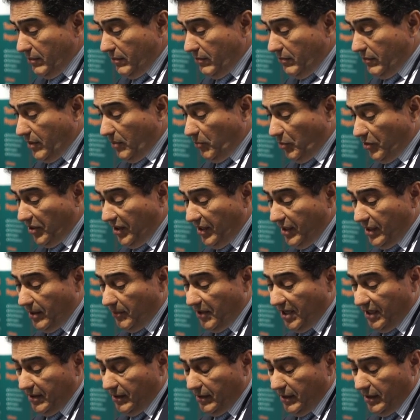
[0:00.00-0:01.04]
One more thing
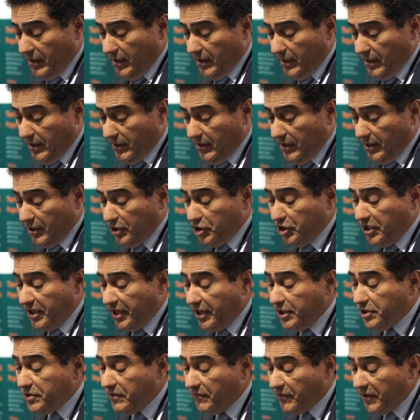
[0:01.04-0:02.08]
about the
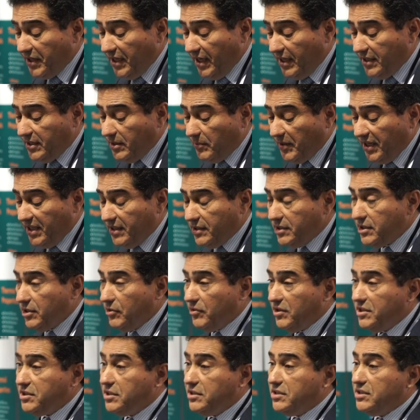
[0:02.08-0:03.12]
regeneration for the antibody.
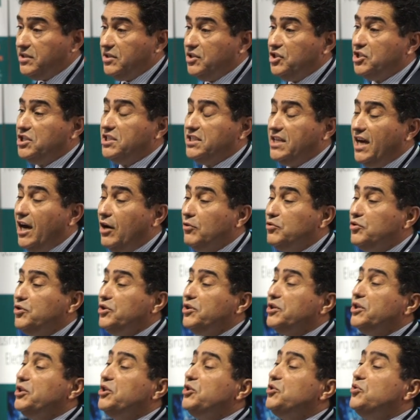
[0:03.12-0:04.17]
So this is how do
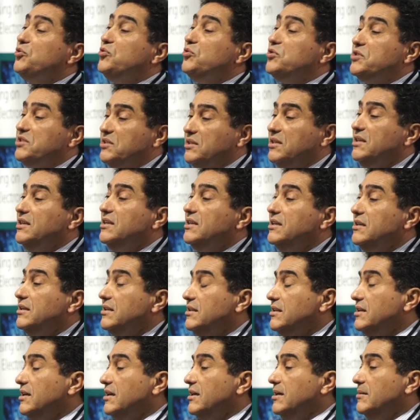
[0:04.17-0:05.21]
you reuse
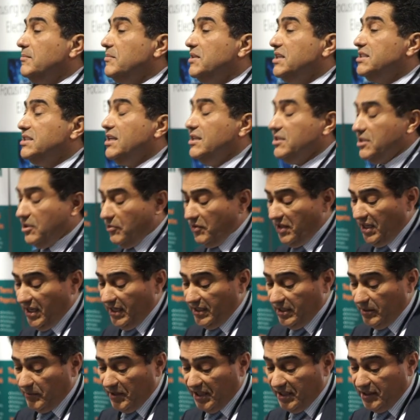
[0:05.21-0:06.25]
the sensor with the
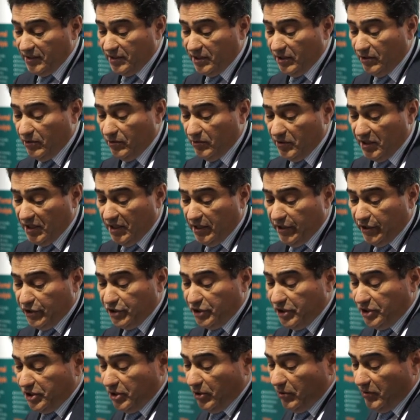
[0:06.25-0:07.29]
antibody. So
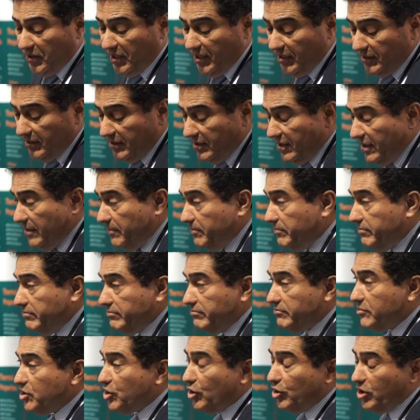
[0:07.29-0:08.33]
she showed that
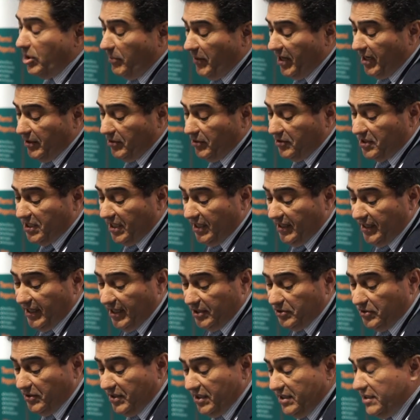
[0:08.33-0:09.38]
sodium hydroxide
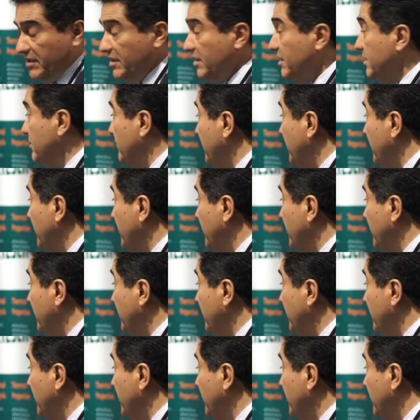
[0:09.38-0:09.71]
actually is